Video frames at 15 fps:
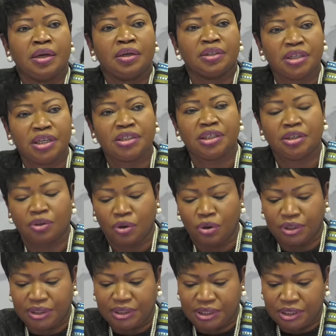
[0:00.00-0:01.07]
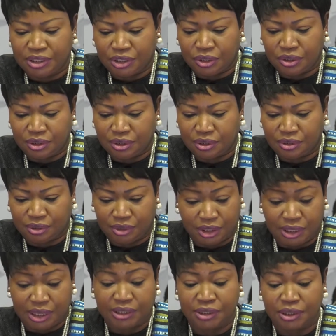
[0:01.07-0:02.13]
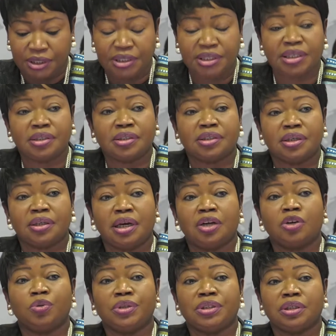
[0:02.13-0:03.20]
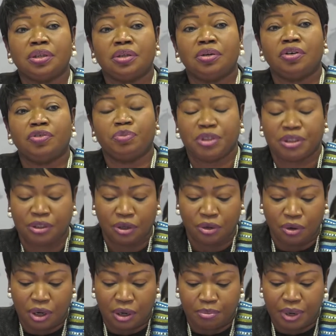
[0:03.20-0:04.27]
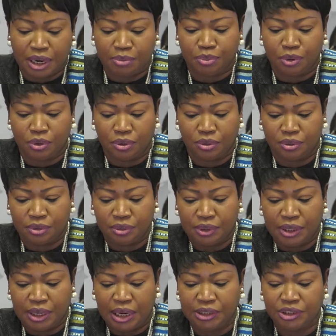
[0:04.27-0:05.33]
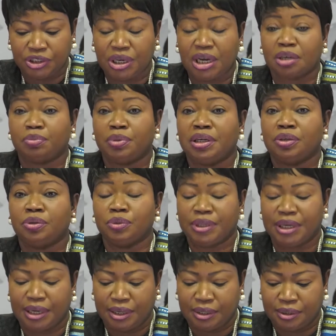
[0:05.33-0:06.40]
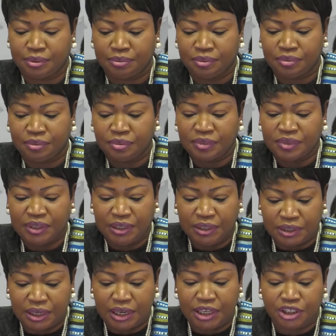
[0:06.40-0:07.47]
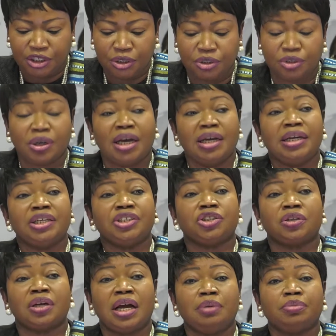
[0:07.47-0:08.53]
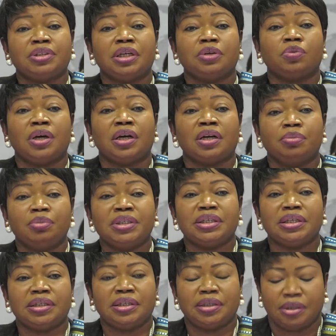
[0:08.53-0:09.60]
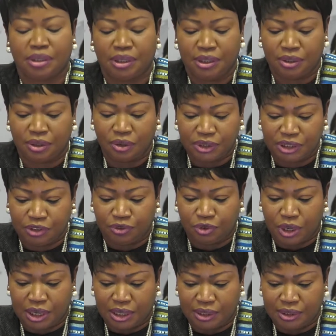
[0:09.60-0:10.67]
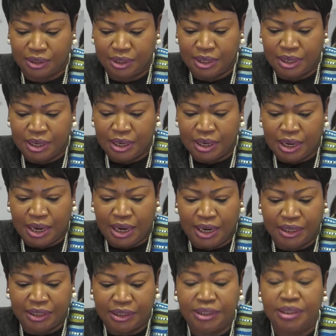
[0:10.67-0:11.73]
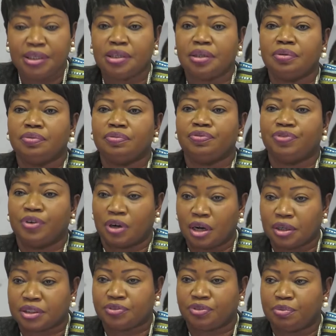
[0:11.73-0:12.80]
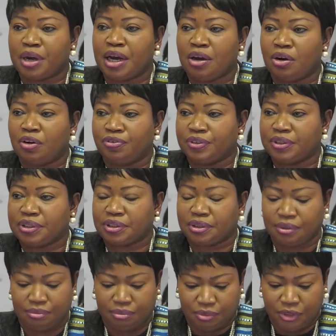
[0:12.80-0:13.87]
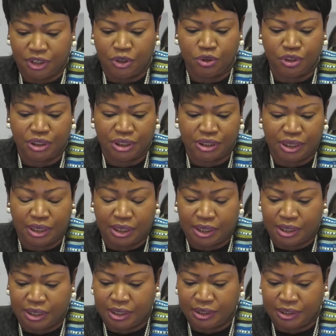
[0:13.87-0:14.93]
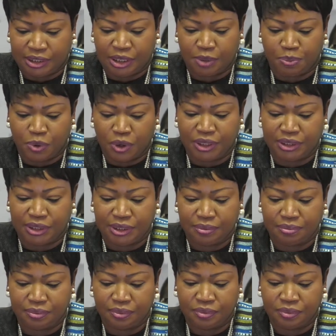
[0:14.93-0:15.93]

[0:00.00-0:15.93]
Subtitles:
Certain court decisions, such as the recent acquittal of Mr. Laurent Gbagbo and Charles Blé Goudé, in relation to alleged crimes that were committed in Côte d'Ivoire, are indeed, for us, for my office, hugely disappointing